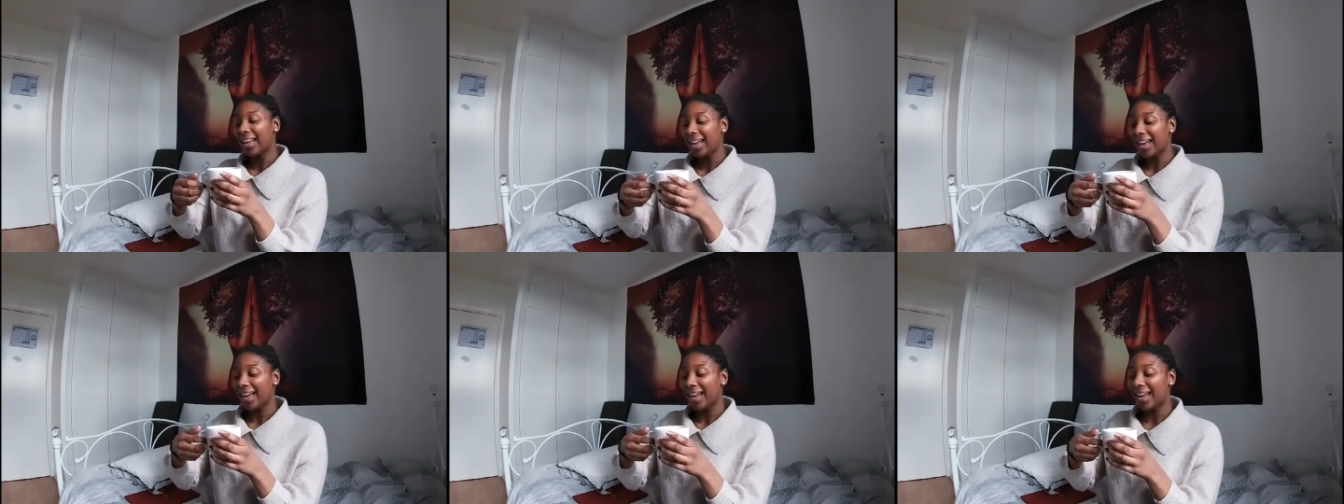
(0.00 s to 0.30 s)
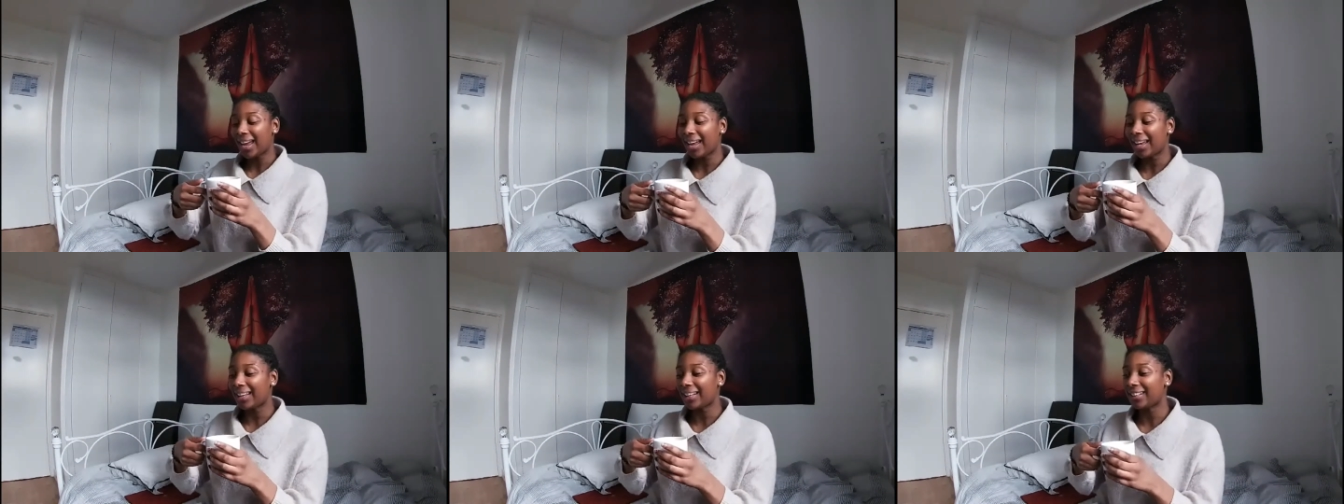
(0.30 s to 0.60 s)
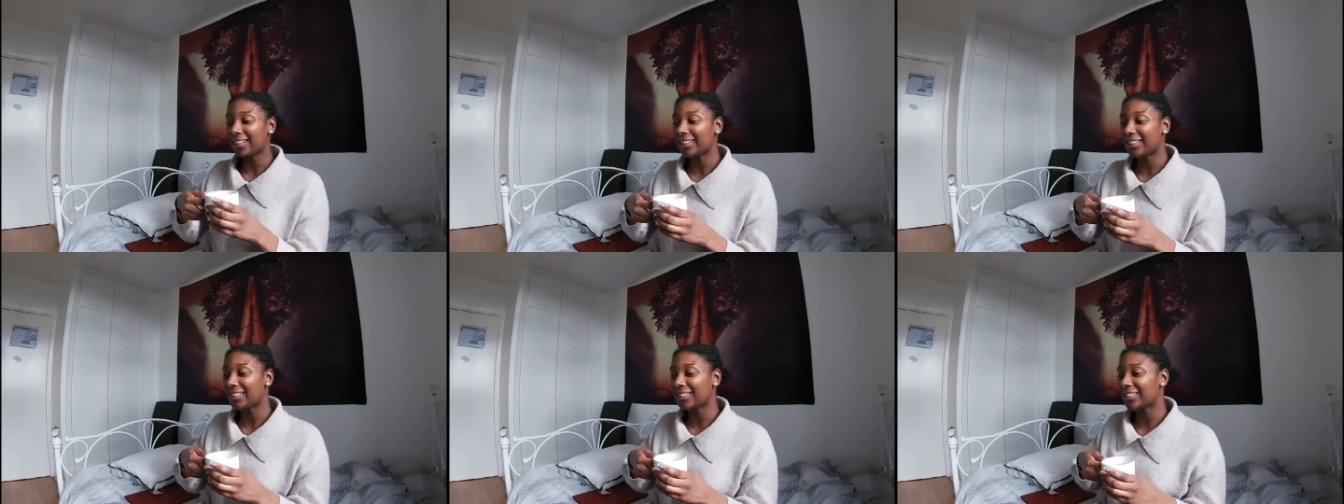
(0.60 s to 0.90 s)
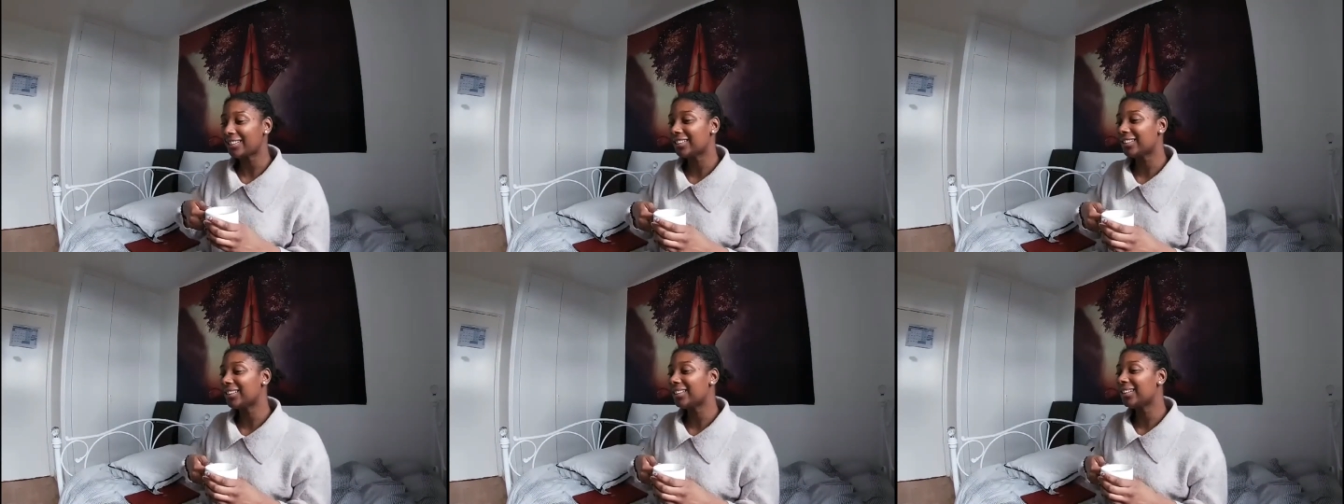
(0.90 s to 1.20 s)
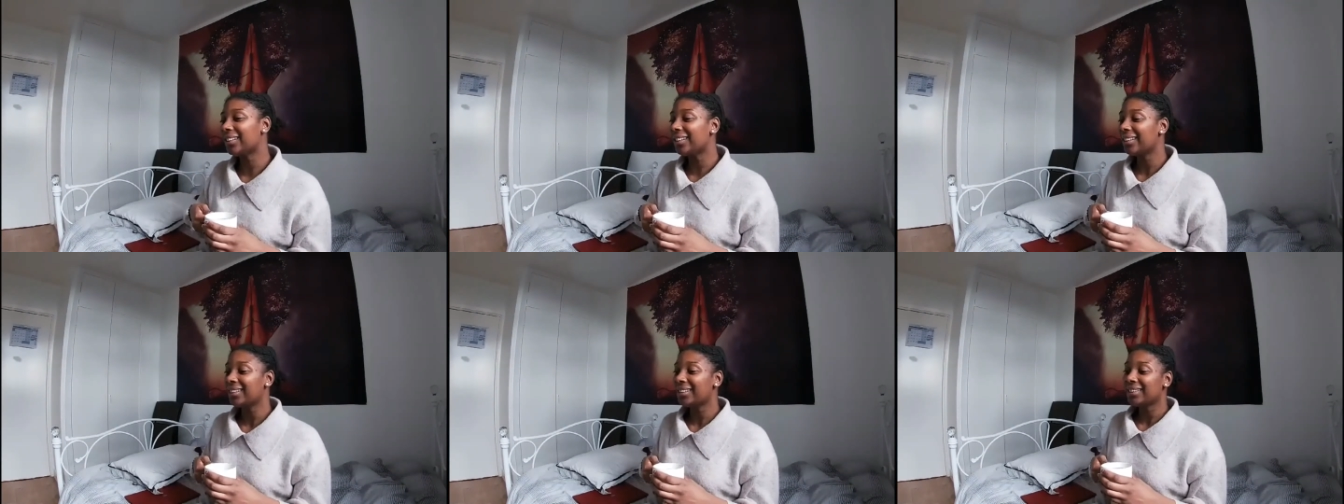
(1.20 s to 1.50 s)
And
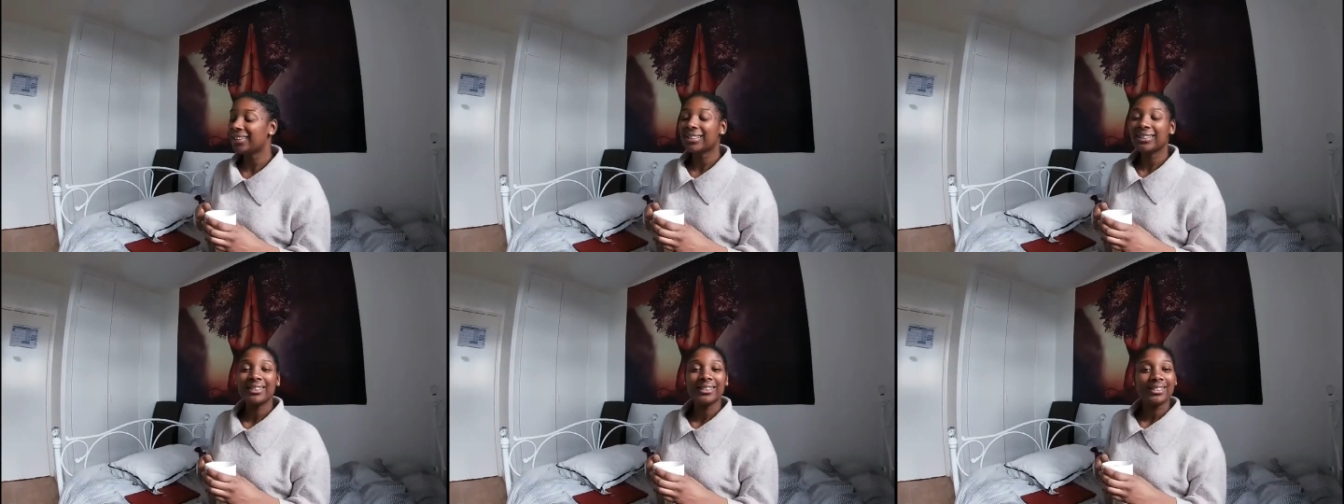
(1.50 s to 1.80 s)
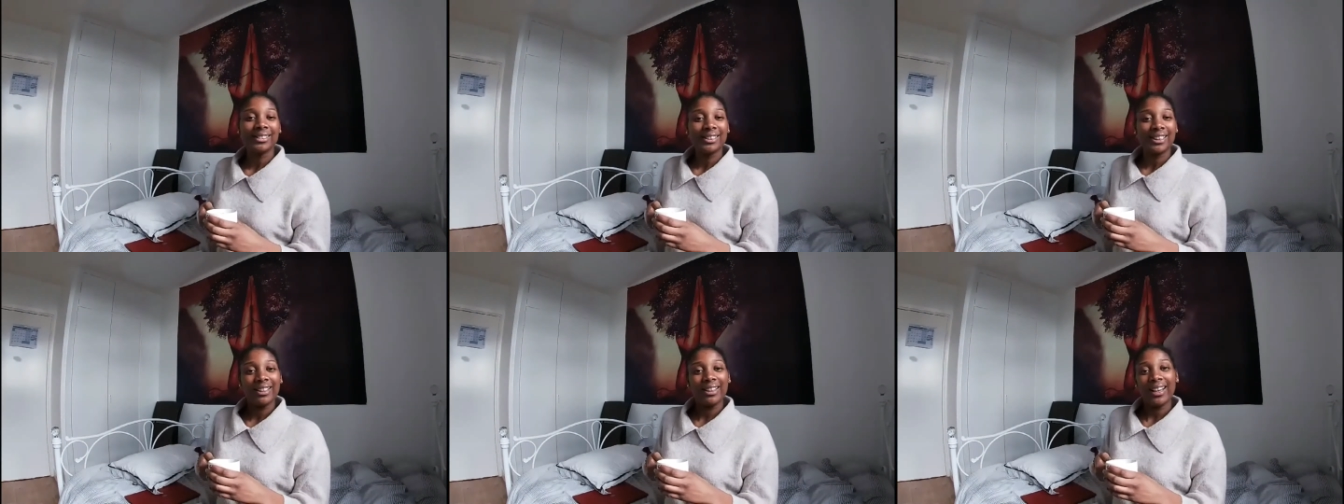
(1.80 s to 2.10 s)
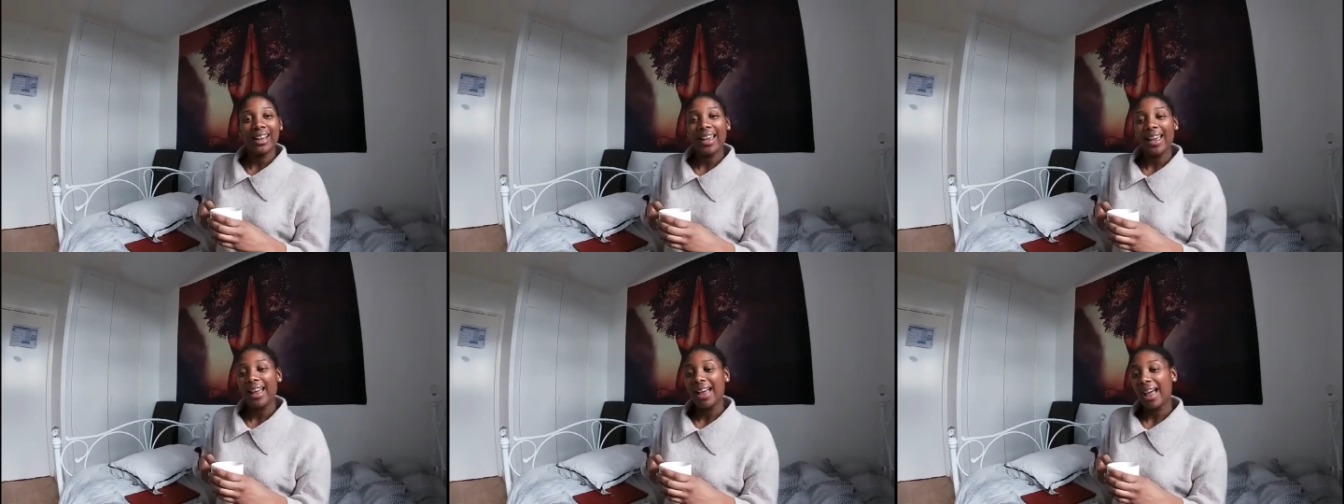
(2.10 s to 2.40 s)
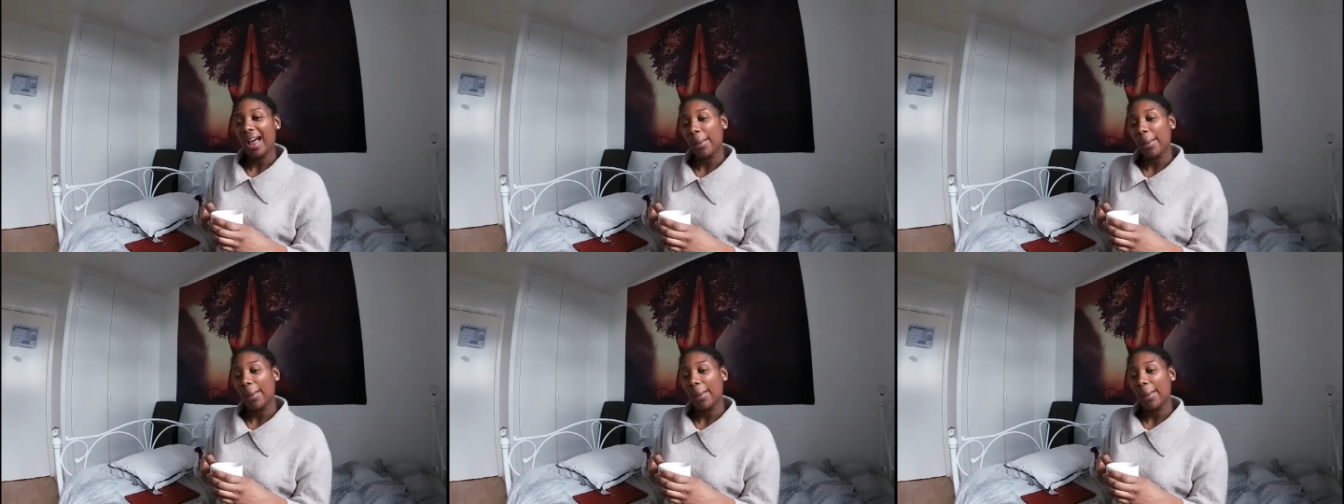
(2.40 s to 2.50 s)
so yeah,